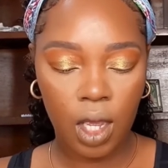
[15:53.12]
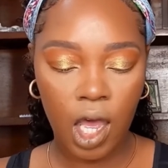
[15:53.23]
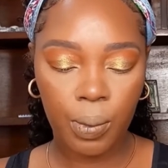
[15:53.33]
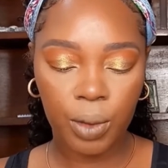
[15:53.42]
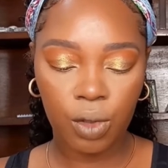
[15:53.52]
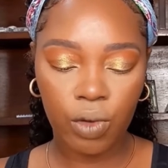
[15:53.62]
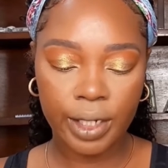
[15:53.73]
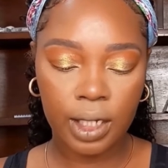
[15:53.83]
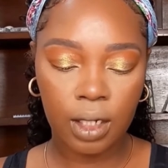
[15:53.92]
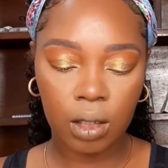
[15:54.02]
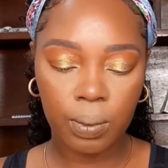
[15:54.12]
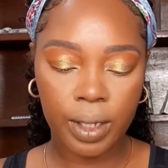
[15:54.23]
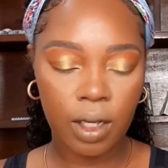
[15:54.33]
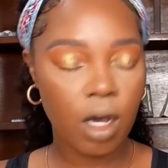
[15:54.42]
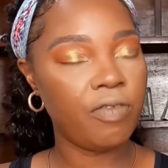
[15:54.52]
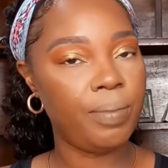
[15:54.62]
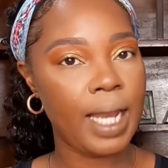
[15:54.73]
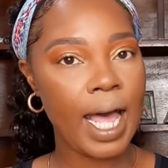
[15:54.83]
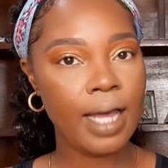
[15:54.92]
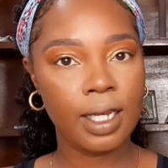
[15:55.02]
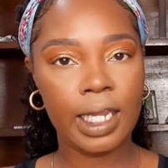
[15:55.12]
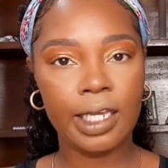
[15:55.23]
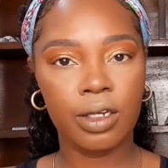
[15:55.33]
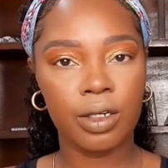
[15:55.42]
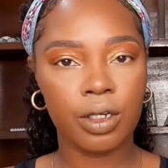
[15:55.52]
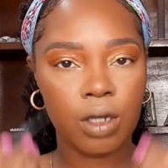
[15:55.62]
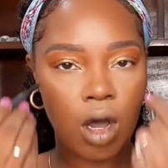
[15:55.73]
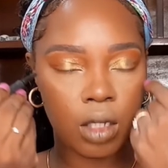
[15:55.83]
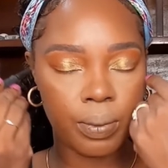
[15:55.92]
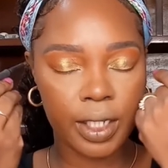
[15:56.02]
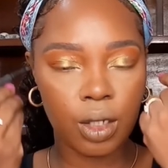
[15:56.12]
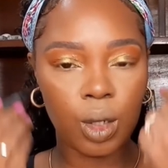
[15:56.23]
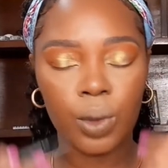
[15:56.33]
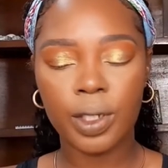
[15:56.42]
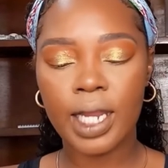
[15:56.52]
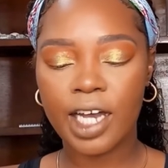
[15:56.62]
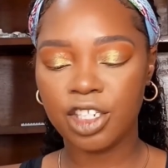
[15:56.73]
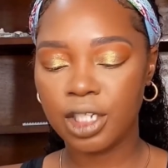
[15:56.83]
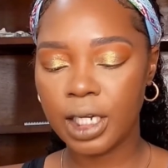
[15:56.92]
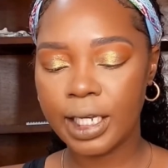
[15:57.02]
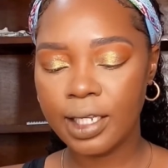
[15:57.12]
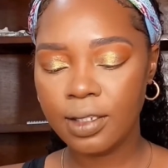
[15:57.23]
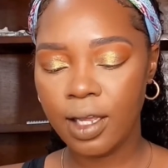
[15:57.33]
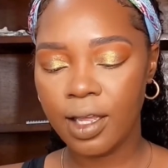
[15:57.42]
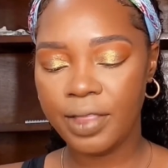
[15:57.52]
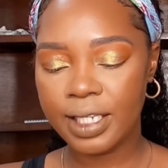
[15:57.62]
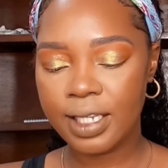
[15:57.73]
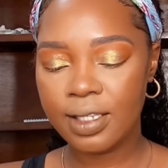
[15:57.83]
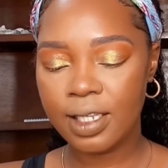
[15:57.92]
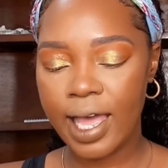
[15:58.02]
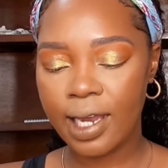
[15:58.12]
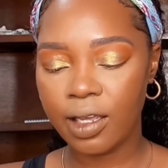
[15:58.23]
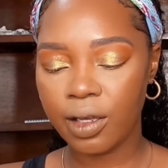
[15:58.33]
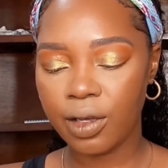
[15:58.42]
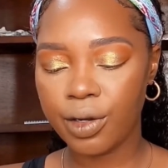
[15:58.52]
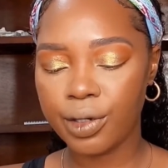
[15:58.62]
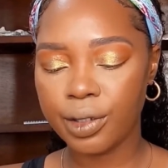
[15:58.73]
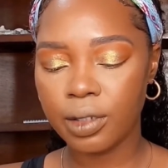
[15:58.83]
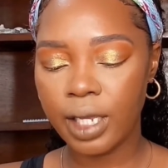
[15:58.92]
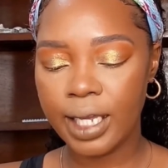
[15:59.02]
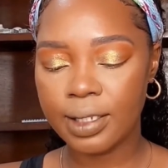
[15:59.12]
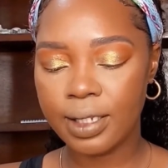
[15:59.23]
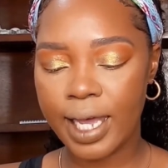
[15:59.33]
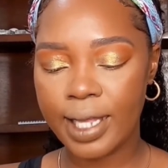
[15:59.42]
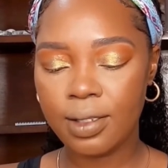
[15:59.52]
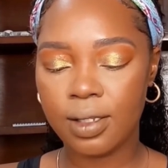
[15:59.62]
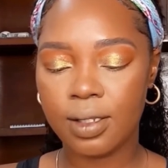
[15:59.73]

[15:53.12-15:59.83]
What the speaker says: I'm going to run a little bit of black liner on my lower lash line. This is the LA Girl Intense